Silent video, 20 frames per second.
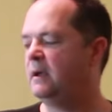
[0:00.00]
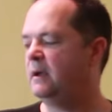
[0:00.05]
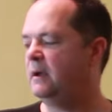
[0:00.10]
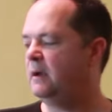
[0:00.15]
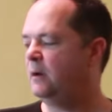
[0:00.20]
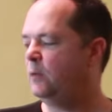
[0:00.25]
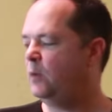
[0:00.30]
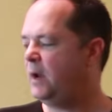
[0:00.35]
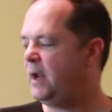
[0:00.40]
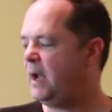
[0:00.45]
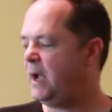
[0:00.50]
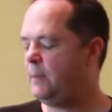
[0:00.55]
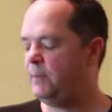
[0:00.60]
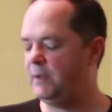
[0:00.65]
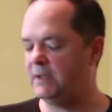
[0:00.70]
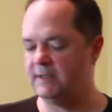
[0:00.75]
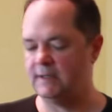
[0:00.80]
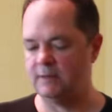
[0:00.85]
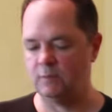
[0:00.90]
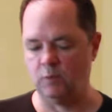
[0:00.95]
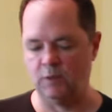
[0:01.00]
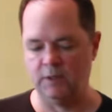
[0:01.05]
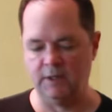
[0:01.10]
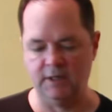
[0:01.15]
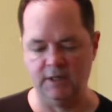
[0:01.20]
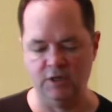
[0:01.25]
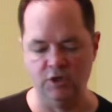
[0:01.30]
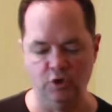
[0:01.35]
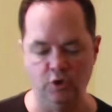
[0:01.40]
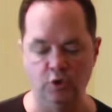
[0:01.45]
What happens is
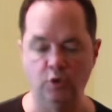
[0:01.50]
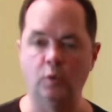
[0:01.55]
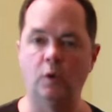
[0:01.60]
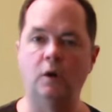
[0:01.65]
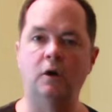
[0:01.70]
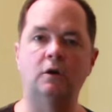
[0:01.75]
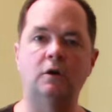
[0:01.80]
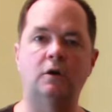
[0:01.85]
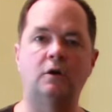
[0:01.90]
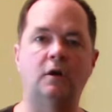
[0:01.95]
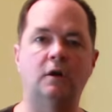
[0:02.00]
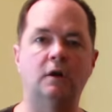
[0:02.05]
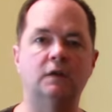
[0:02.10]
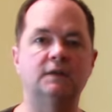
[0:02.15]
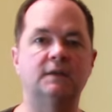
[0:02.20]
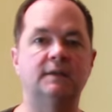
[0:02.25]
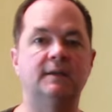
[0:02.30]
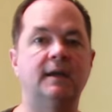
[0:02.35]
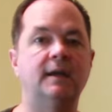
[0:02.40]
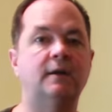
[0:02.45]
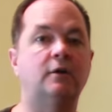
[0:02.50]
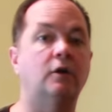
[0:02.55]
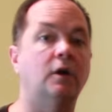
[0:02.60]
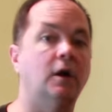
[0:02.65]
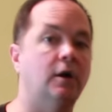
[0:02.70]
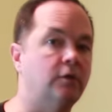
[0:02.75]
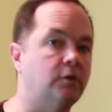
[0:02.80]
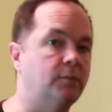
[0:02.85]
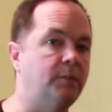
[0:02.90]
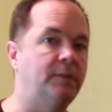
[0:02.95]
when you walk across the deck or
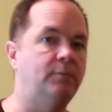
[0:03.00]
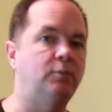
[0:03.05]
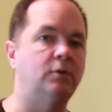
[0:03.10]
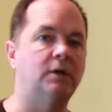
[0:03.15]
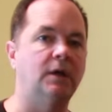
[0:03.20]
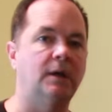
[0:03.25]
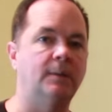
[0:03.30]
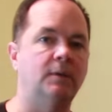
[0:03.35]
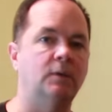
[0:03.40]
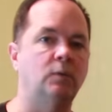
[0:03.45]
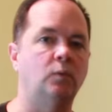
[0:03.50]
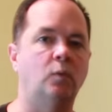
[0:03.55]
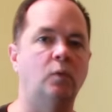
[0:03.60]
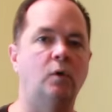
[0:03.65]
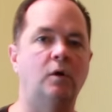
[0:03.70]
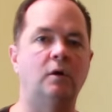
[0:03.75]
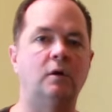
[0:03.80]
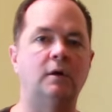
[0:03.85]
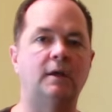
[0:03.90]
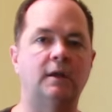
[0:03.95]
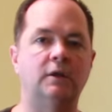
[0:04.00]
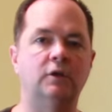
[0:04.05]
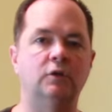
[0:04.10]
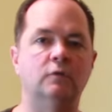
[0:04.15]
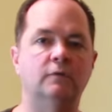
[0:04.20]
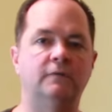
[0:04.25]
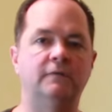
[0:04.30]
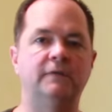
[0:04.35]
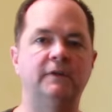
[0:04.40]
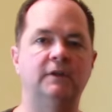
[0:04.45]
other people come and walk,
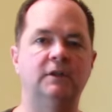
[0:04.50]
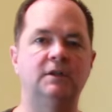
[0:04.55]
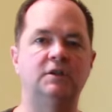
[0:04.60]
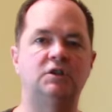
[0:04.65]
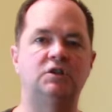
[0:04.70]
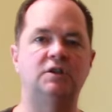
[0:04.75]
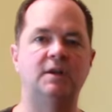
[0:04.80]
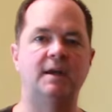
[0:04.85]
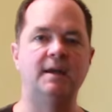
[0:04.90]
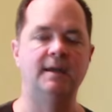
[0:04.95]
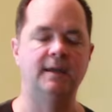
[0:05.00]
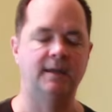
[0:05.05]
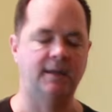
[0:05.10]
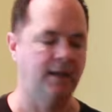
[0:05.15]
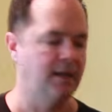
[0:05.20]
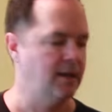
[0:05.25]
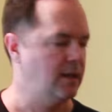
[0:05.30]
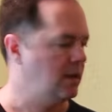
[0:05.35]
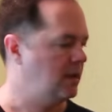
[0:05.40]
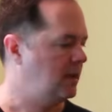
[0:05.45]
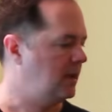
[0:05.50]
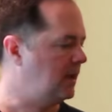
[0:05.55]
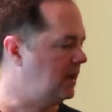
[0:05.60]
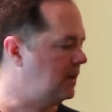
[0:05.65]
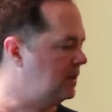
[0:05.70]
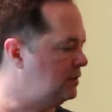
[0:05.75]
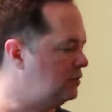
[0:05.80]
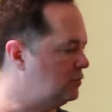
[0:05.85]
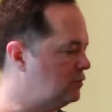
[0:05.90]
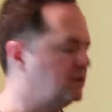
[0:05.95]
you'll feel it shake
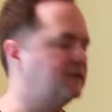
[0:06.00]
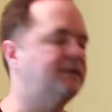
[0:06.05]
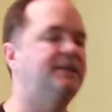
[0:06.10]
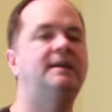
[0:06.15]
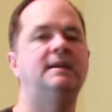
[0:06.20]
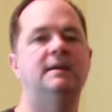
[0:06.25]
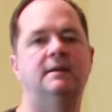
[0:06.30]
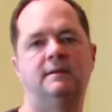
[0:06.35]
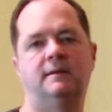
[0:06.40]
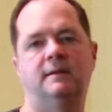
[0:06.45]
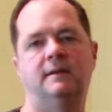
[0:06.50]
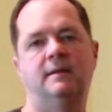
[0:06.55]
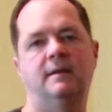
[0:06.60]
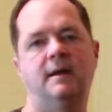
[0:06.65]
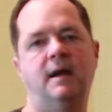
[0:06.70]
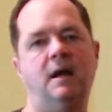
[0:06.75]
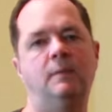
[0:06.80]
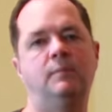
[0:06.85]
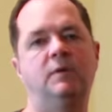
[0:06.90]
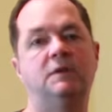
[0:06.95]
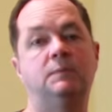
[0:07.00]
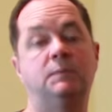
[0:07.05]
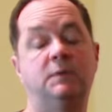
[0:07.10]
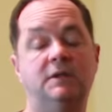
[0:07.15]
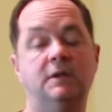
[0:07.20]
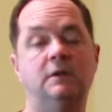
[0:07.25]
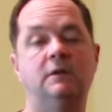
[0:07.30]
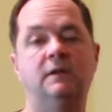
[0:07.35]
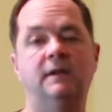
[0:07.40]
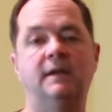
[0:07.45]
and you'll see it in the eyepiece,
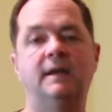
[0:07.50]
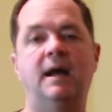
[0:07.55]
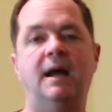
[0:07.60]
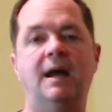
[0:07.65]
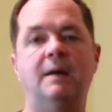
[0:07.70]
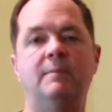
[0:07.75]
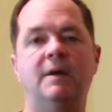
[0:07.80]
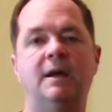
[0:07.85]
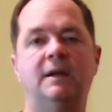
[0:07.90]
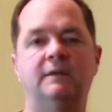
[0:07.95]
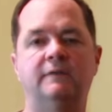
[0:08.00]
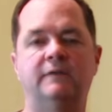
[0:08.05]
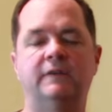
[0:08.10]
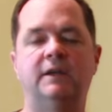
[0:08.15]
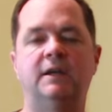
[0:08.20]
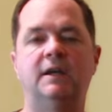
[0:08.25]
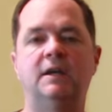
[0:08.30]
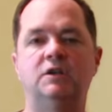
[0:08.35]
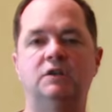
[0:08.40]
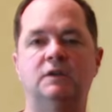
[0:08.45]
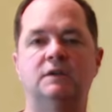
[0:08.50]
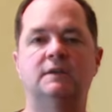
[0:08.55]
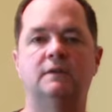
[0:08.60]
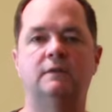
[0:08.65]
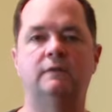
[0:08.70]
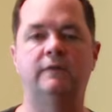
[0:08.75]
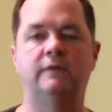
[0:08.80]
particularly at high magnifications, it'll